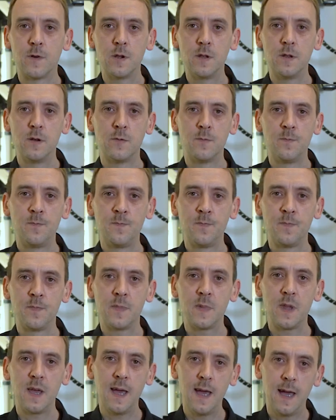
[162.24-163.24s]
volume,
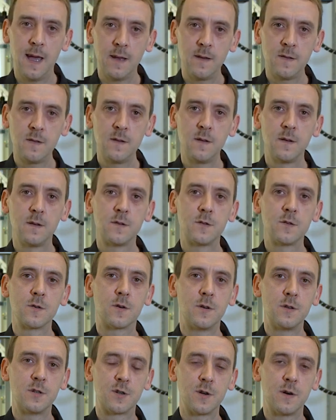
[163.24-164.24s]
and to
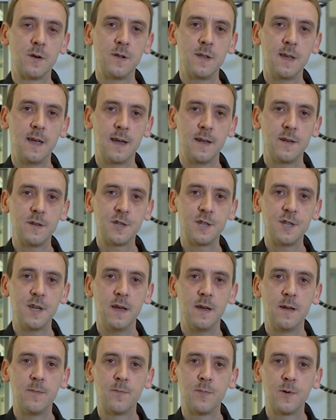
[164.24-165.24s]
control the energy
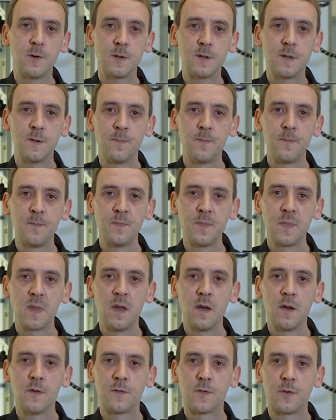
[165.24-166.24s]
input
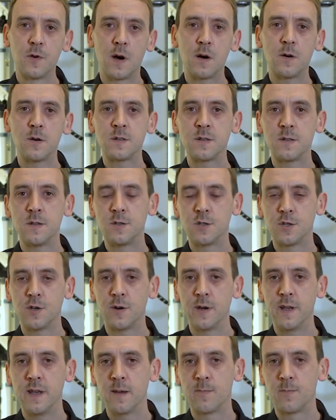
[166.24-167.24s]
throughout the
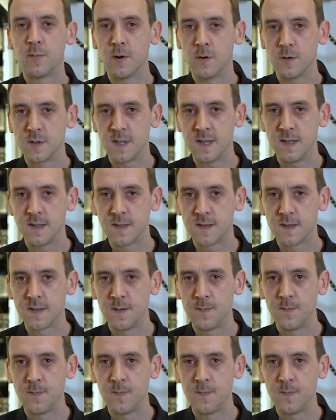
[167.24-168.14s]
joining process.